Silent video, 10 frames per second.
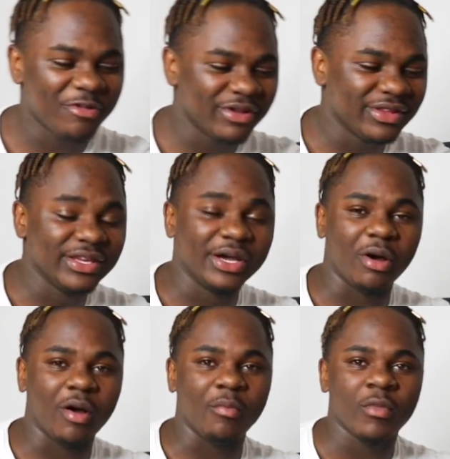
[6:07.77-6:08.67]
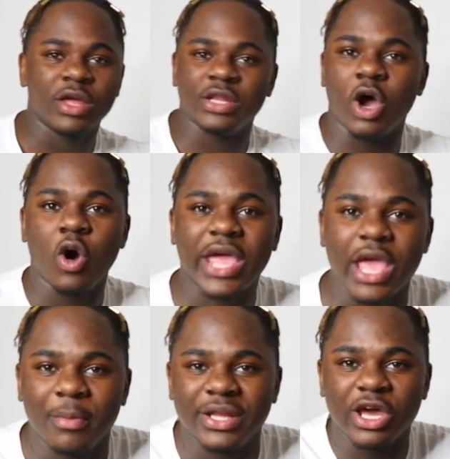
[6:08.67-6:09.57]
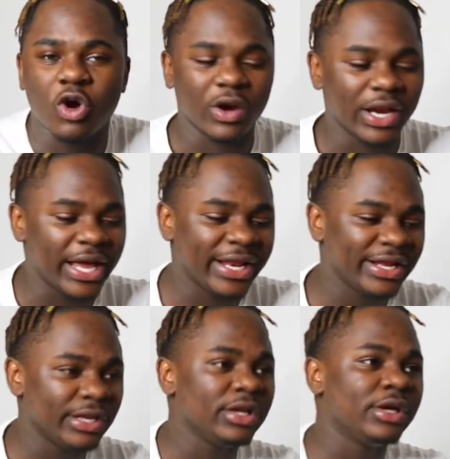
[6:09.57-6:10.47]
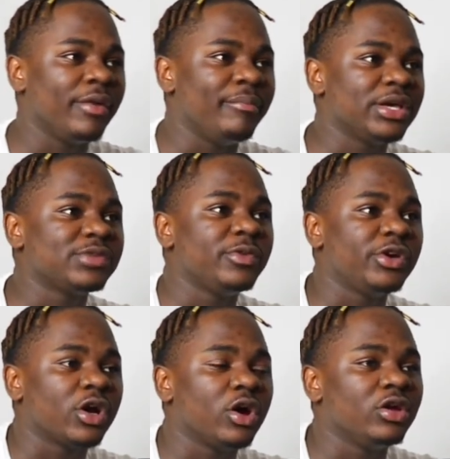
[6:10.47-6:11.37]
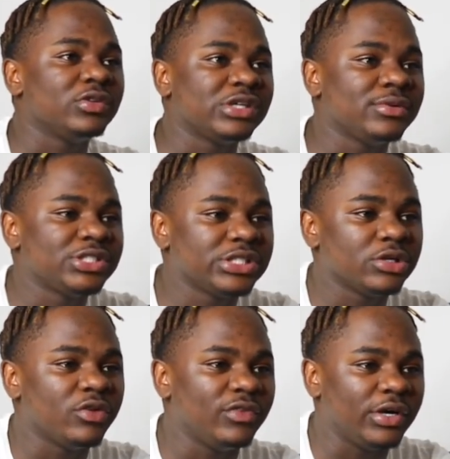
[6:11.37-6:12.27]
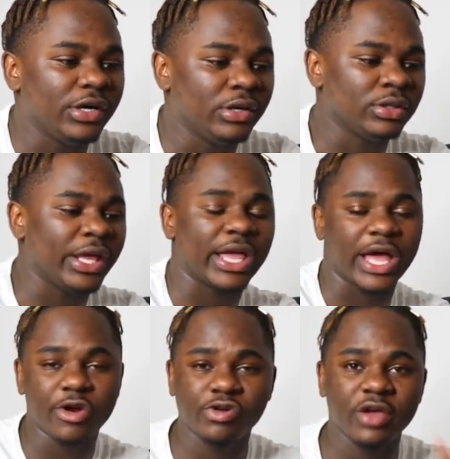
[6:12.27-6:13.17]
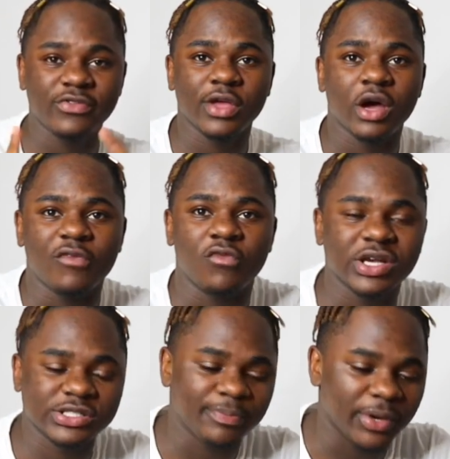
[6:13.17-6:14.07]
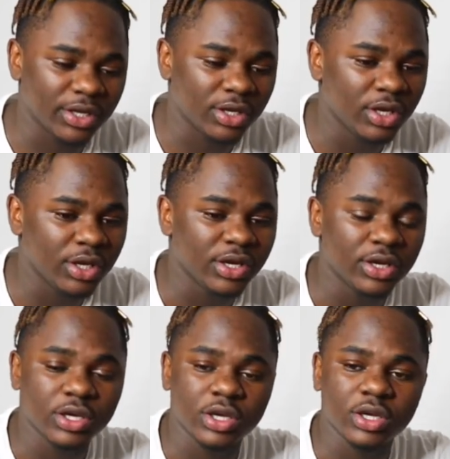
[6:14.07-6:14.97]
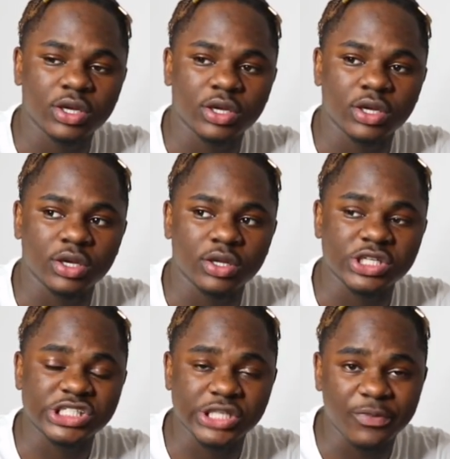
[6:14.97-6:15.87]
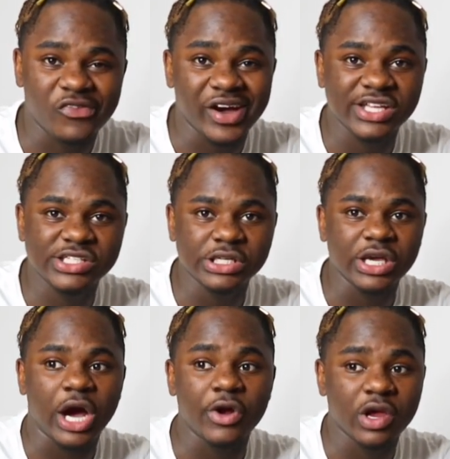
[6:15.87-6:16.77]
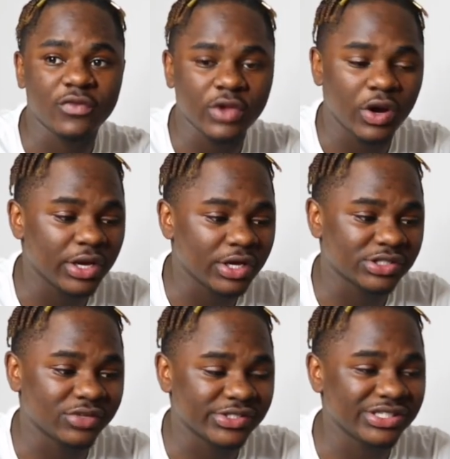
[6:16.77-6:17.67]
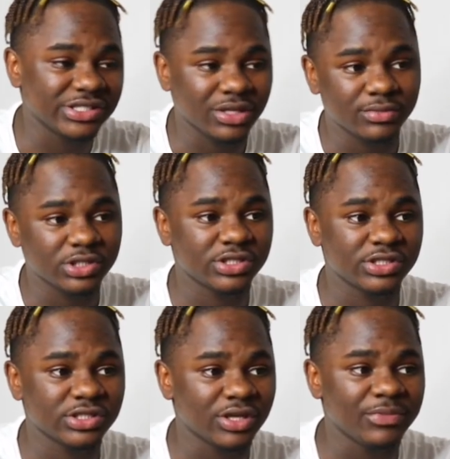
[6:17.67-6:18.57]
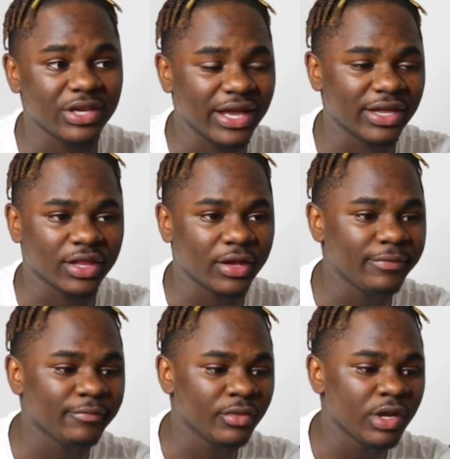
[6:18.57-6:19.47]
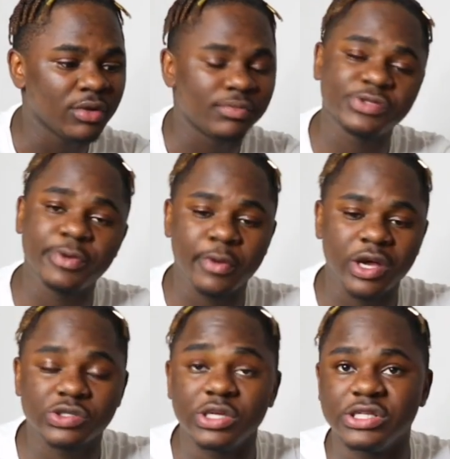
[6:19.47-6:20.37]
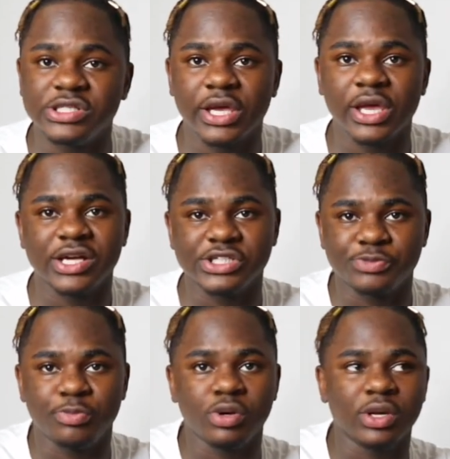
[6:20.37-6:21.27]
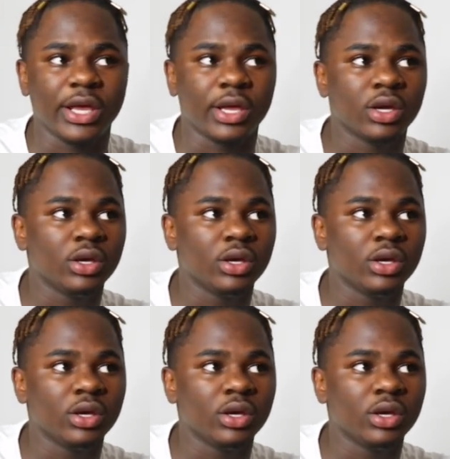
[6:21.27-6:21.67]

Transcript: when they all came and then collided makes me recall of some shit of like, I don't know if y'all have watched, but sheep fighting, I don't know if y'all niggas have seen something like that. Most people actually take it as a sport, like